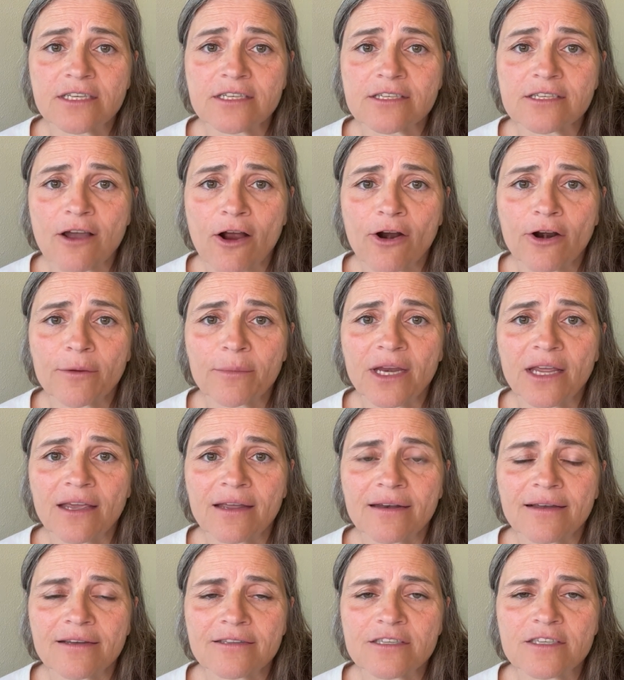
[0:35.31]
disharmony,
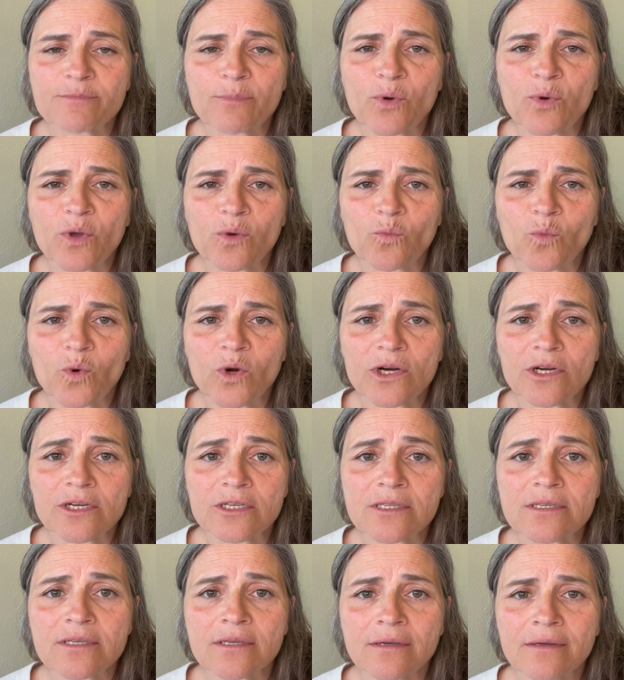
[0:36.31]
and unspoken
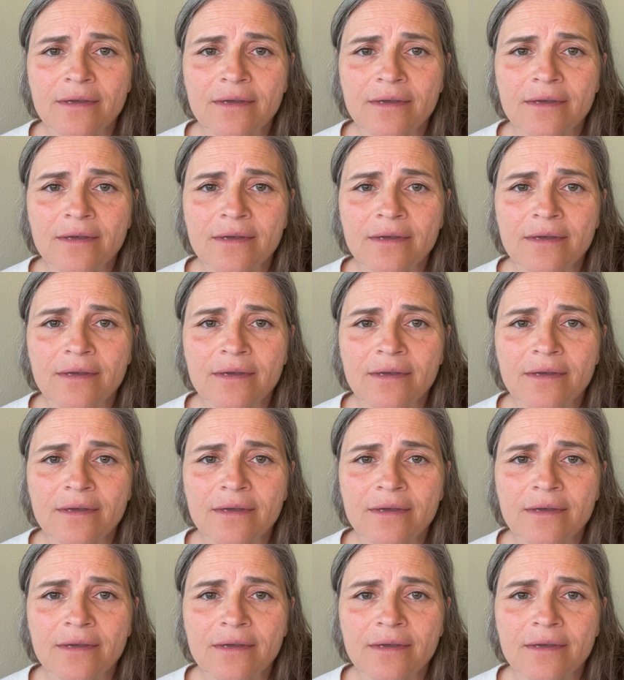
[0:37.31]
words.